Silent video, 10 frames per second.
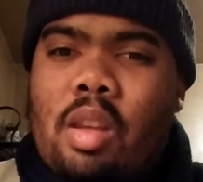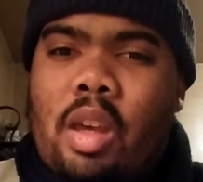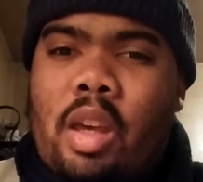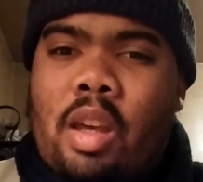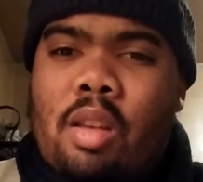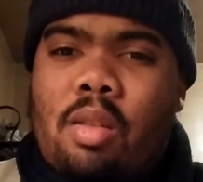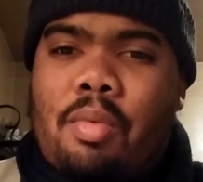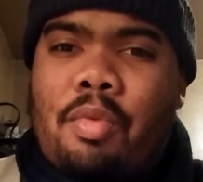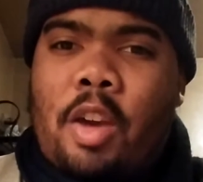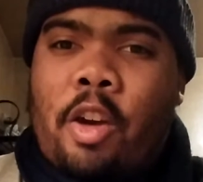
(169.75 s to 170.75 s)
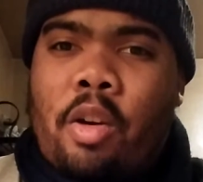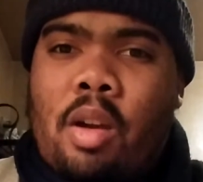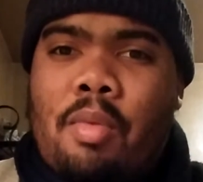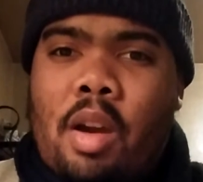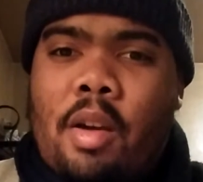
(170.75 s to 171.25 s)
it gets
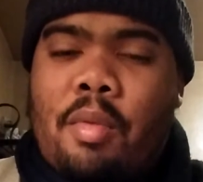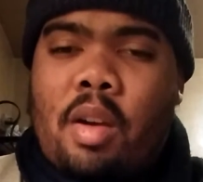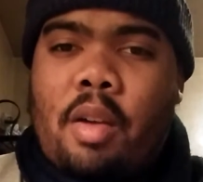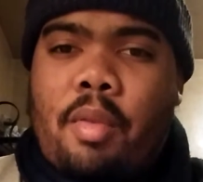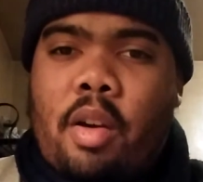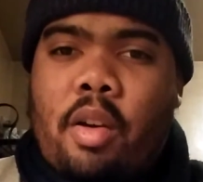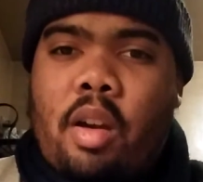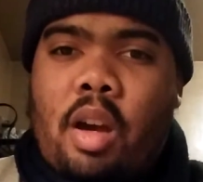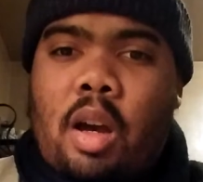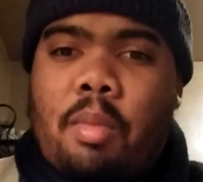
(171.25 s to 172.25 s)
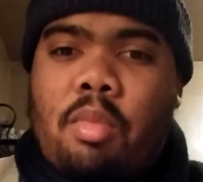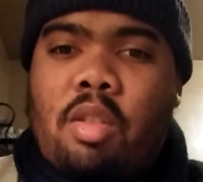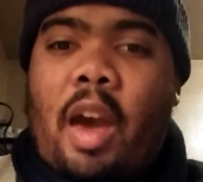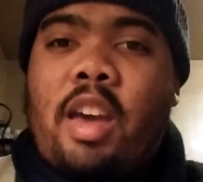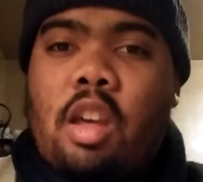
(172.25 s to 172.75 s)
very
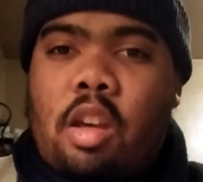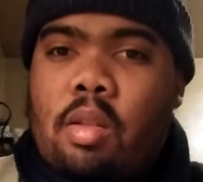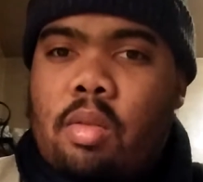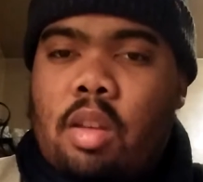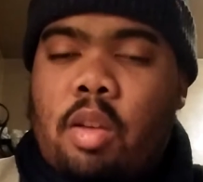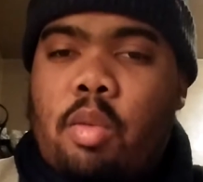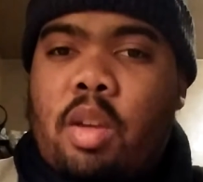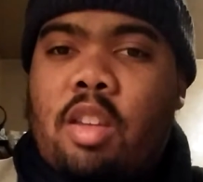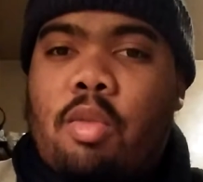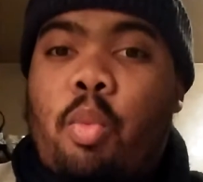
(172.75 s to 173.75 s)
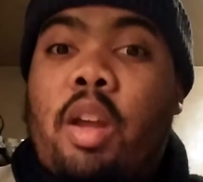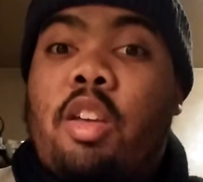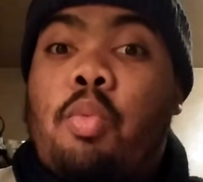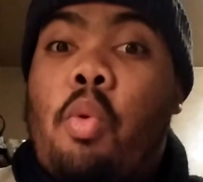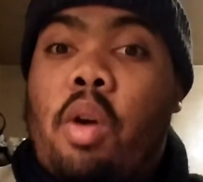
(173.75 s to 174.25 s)
tacky, and when it
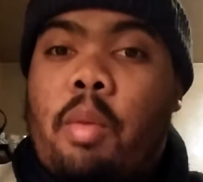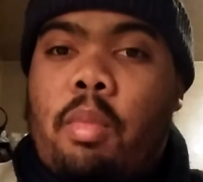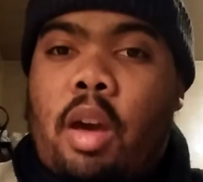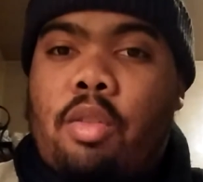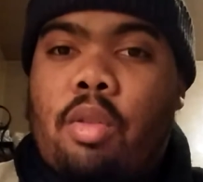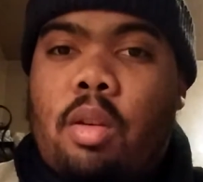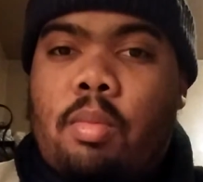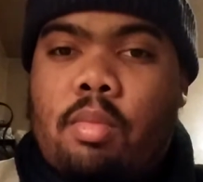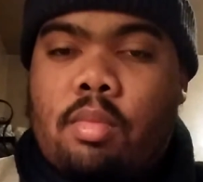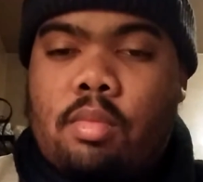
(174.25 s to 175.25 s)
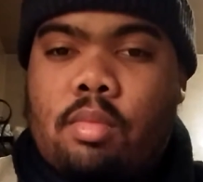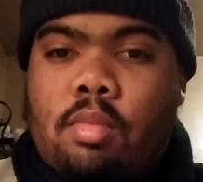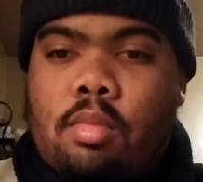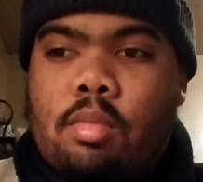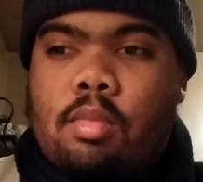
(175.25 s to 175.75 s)
gets warm, actually.
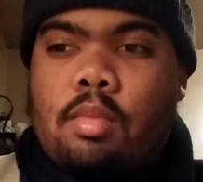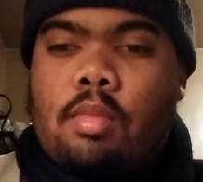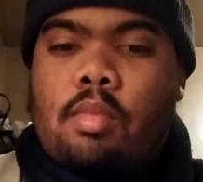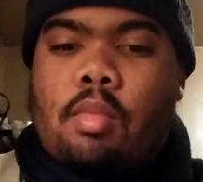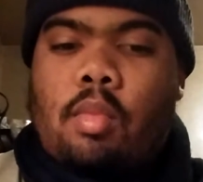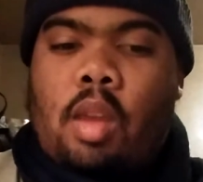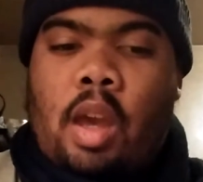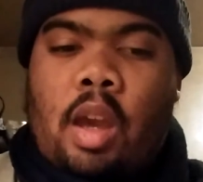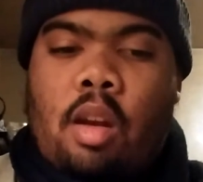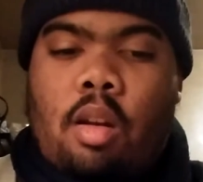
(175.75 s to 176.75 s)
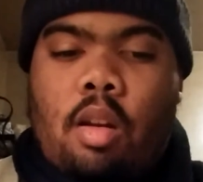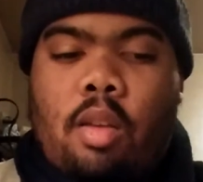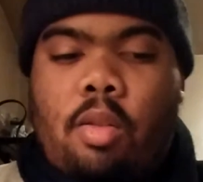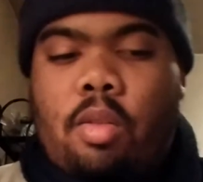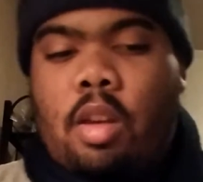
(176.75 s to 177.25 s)
And
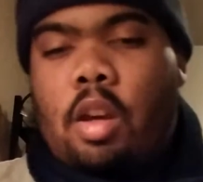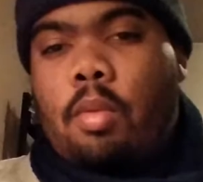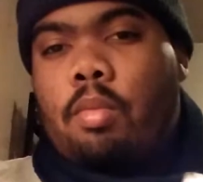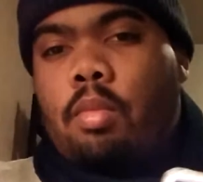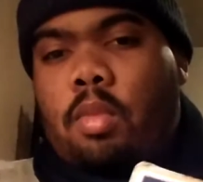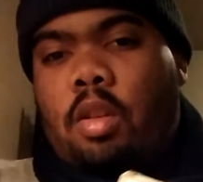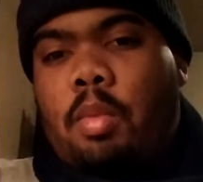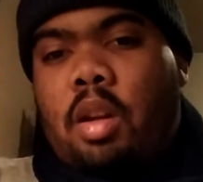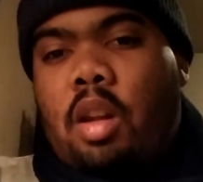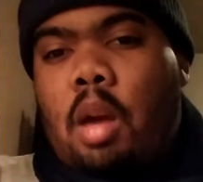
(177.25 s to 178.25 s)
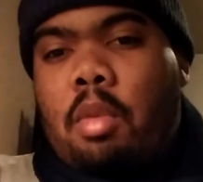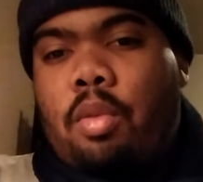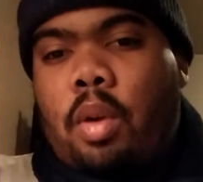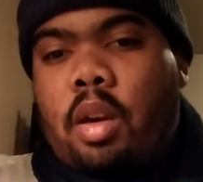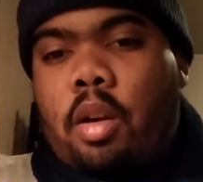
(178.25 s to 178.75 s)
as you see, there's a little bit of
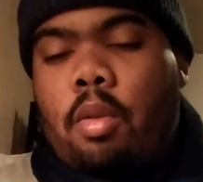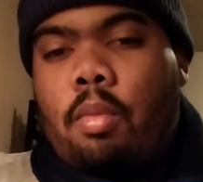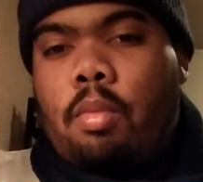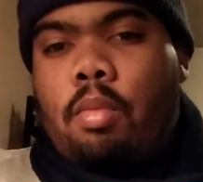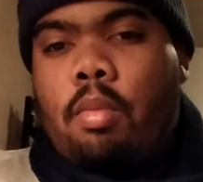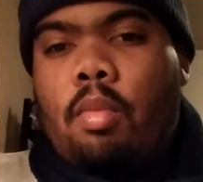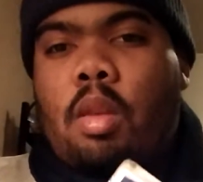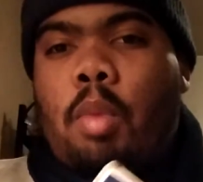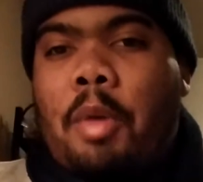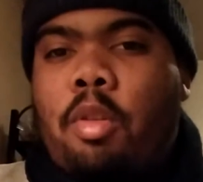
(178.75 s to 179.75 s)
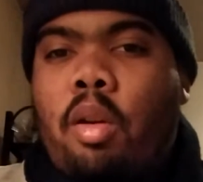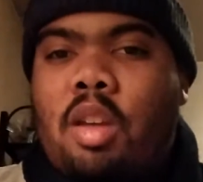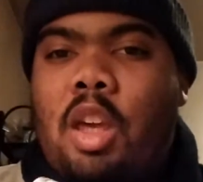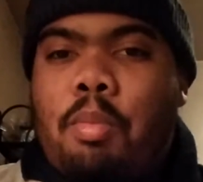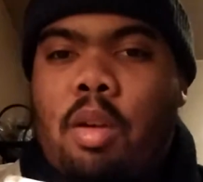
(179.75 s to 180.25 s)
damage right here. But I still
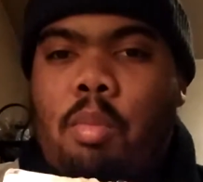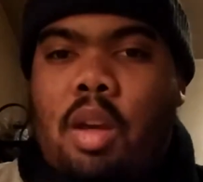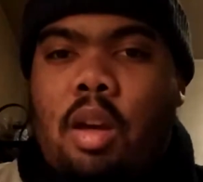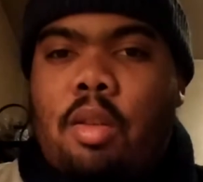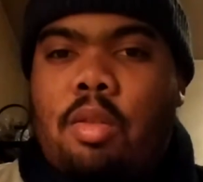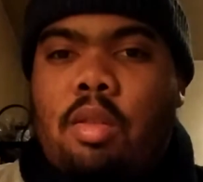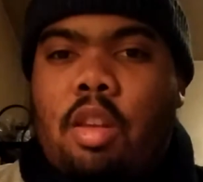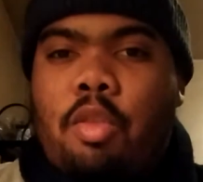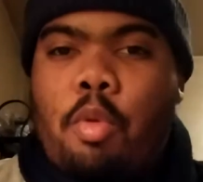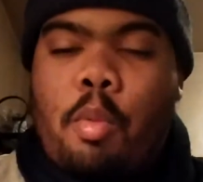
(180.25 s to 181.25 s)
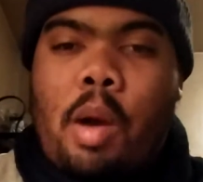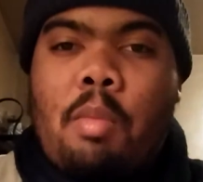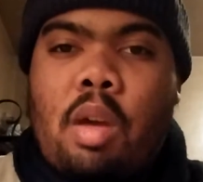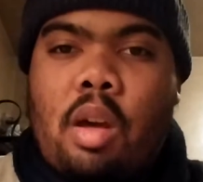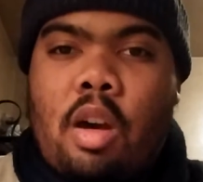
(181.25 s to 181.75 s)
don't keep it because this will
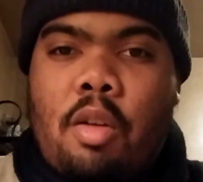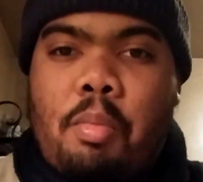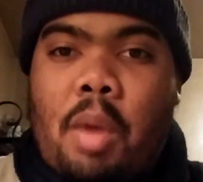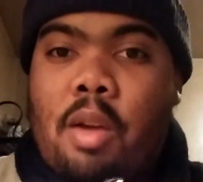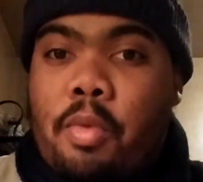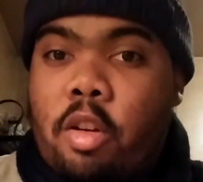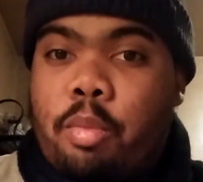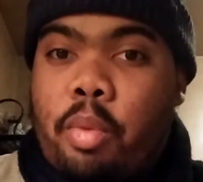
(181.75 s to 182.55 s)
remind me of my first